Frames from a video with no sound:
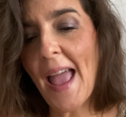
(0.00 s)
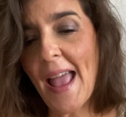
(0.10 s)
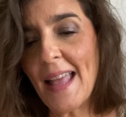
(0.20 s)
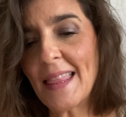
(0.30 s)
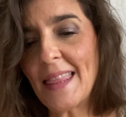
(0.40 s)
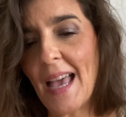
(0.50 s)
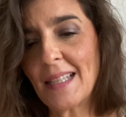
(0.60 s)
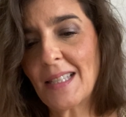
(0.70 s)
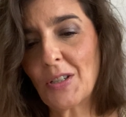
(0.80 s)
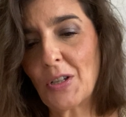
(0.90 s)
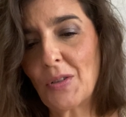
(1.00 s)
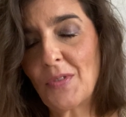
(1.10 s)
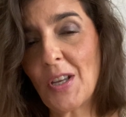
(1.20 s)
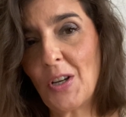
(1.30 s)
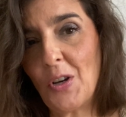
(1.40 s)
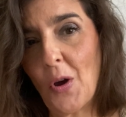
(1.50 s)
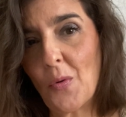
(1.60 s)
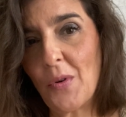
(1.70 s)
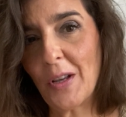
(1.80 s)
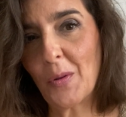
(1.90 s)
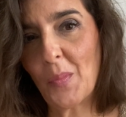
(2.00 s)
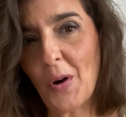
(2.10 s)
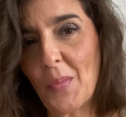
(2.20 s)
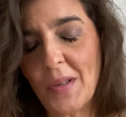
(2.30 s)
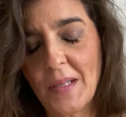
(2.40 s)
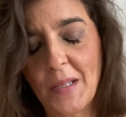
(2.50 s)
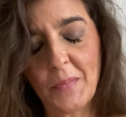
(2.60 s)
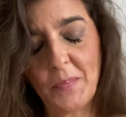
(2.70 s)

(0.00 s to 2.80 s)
and that serves no real purpose.